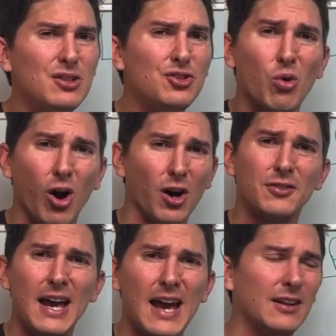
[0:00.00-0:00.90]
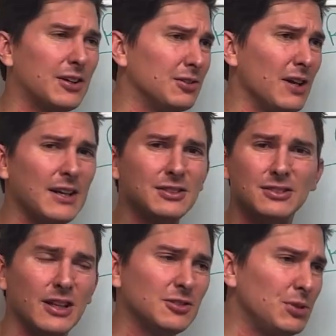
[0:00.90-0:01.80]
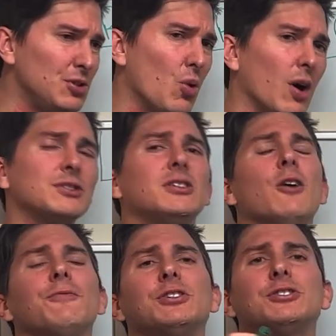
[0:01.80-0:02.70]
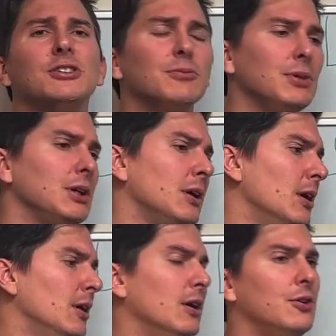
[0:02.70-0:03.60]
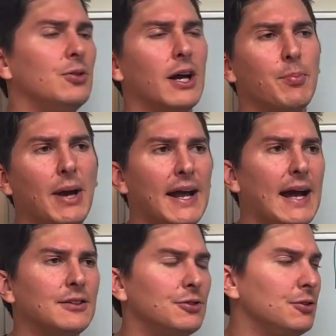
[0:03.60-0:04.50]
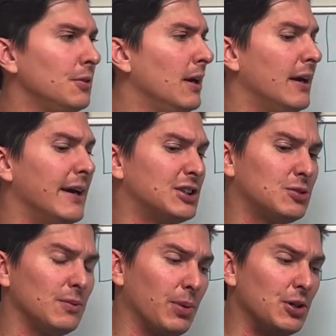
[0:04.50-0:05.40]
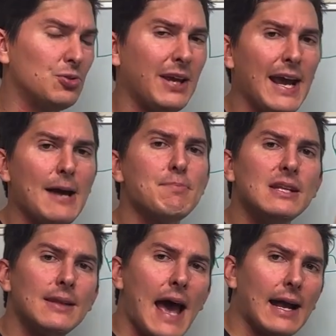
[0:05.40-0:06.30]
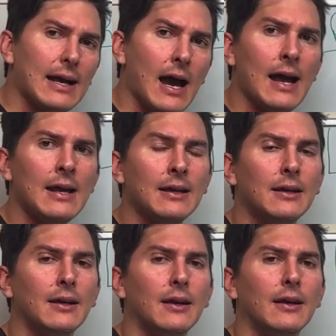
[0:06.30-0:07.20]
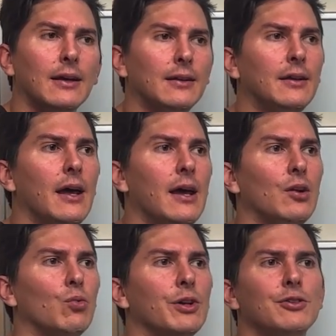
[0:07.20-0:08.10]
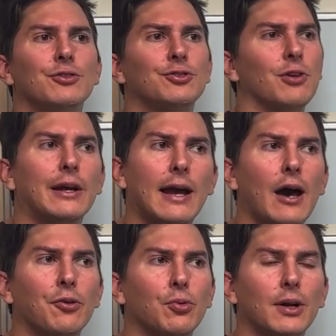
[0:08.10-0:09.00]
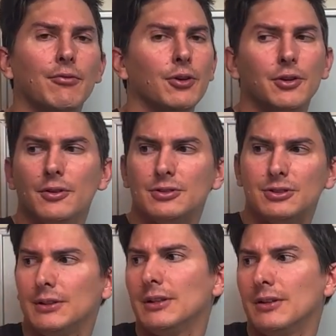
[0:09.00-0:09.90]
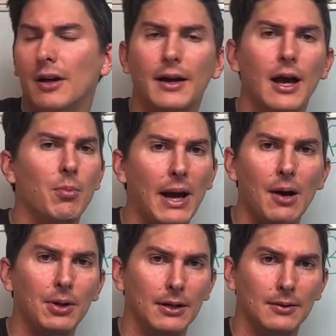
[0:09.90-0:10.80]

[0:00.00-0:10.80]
you are that. Like, doesn't mean you are selfish. Doesn't mean you got a bad attitude. But you can't be that guy, and then when you strike out or whatever, you're sitting in the dugout pouting